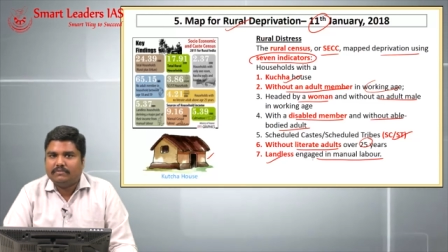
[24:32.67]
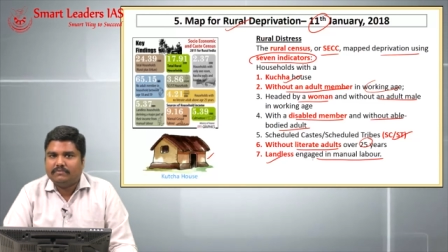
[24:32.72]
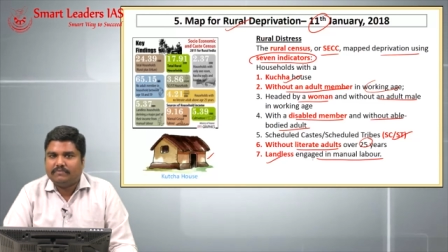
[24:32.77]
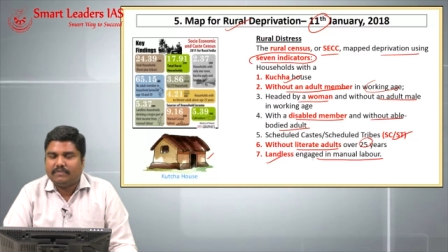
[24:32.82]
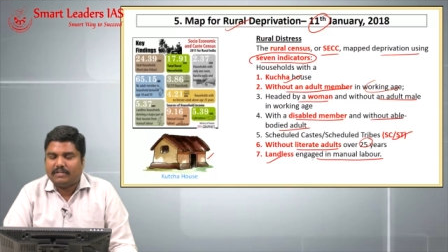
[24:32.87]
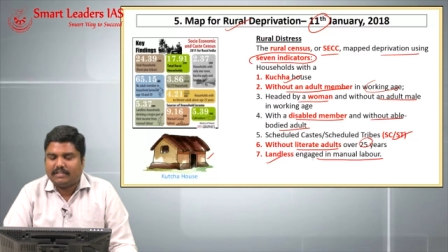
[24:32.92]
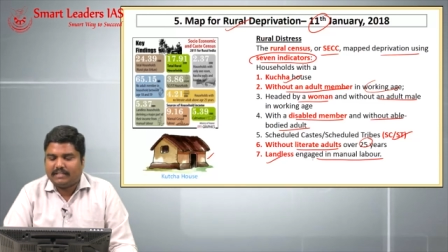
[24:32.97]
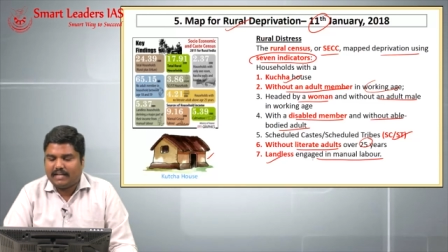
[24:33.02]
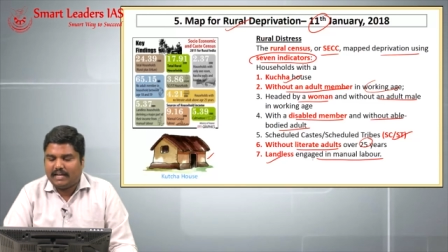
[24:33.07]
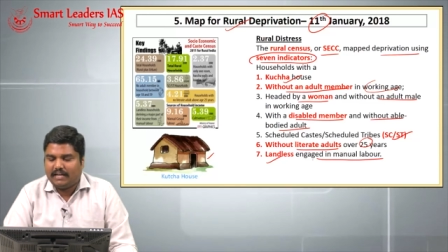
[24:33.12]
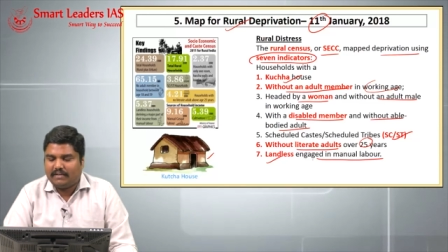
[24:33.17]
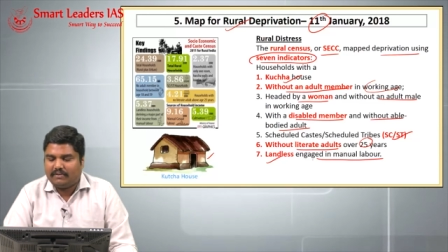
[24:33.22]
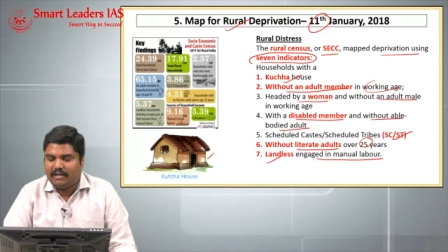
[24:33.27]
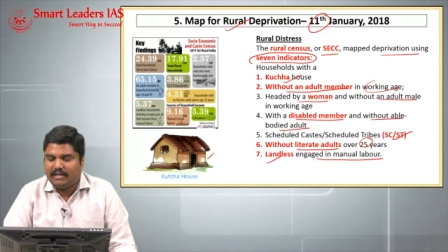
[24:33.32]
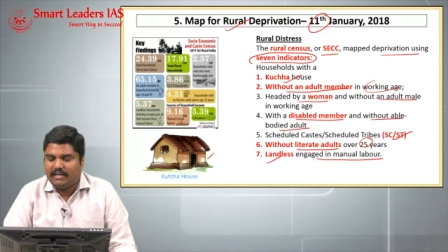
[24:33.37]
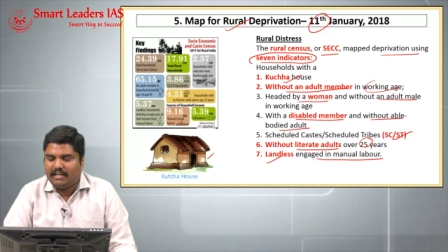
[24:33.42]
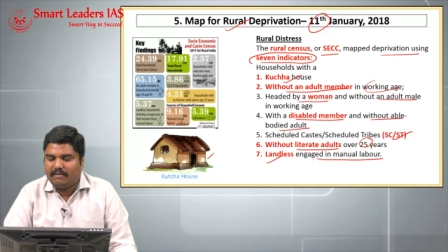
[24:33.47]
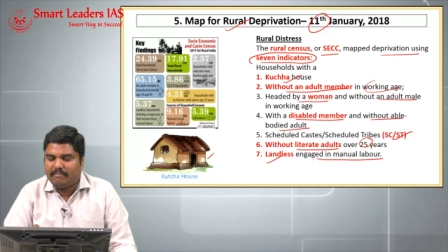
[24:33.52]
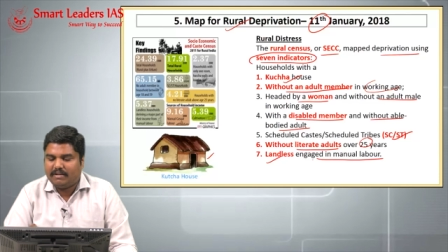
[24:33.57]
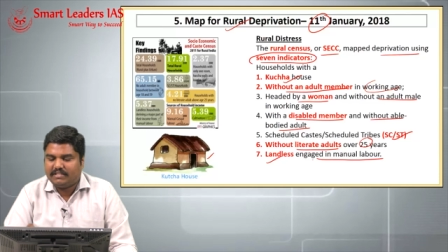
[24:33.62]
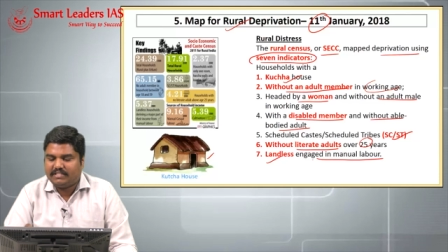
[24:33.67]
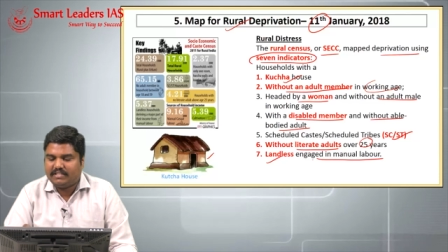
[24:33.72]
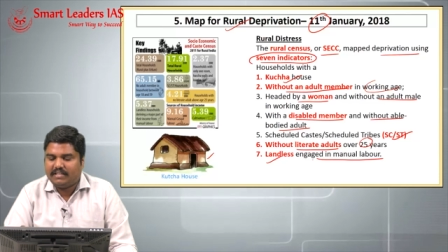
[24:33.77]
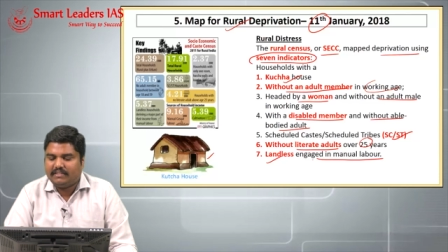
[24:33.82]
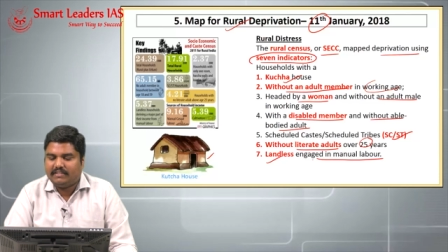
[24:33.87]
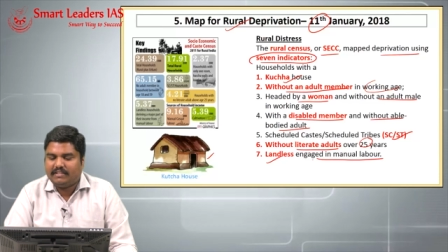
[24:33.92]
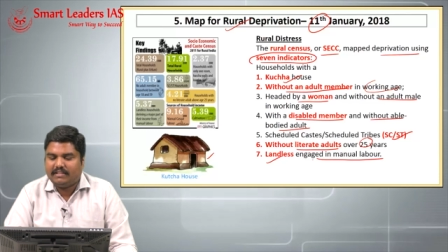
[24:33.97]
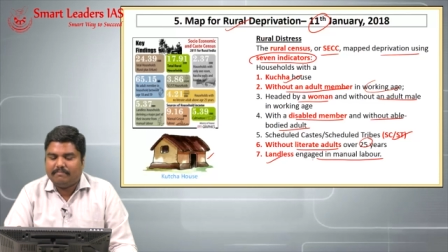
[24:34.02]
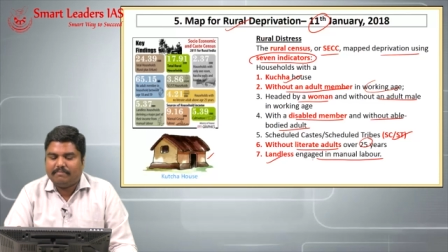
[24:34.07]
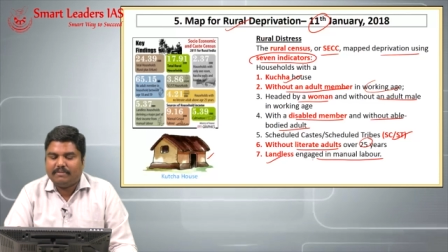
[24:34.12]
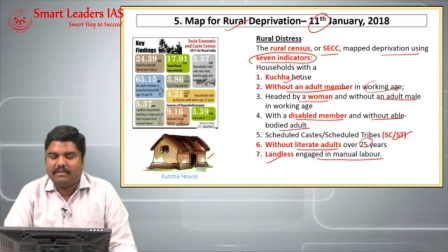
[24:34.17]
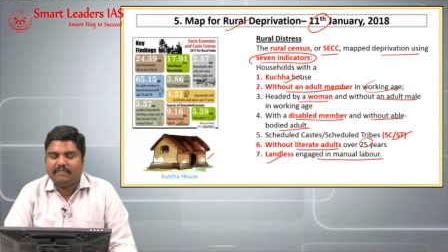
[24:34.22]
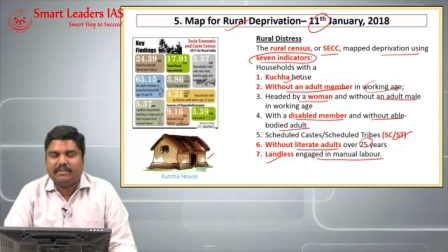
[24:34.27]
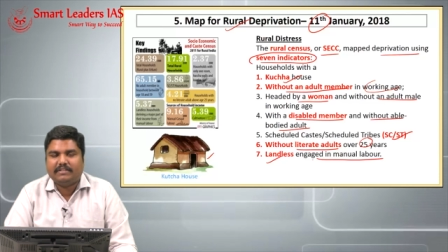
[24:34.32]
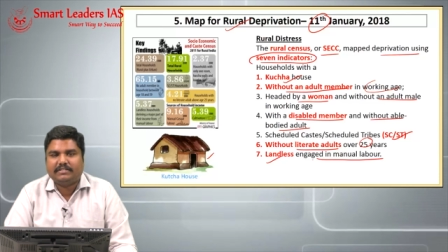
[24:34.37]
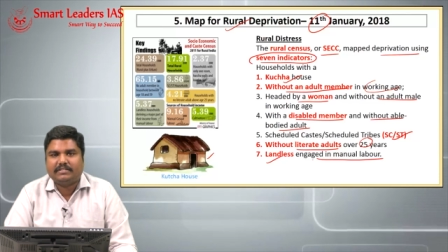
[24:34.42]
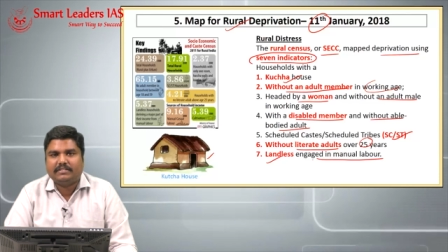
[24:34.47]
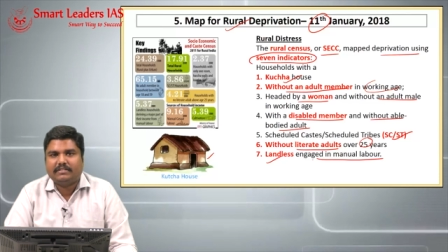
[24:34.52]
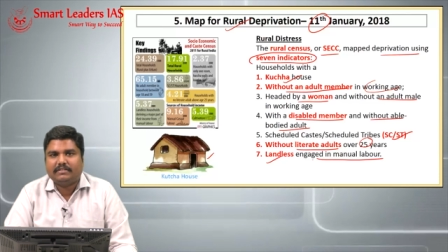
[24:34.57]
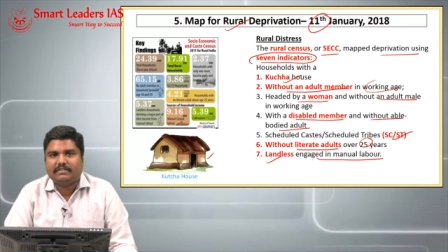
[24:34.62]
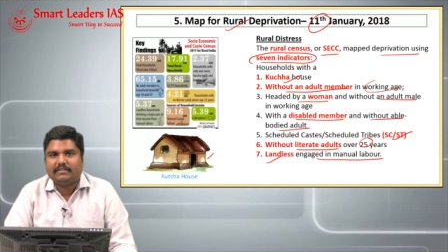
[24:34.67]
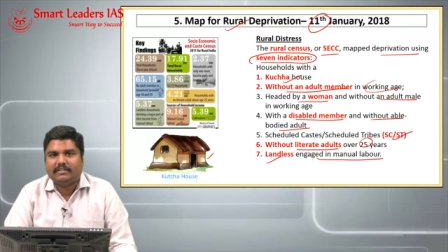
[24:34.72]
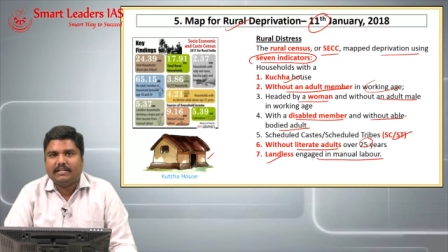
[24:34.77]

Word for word: for calculating measuring the deprivation.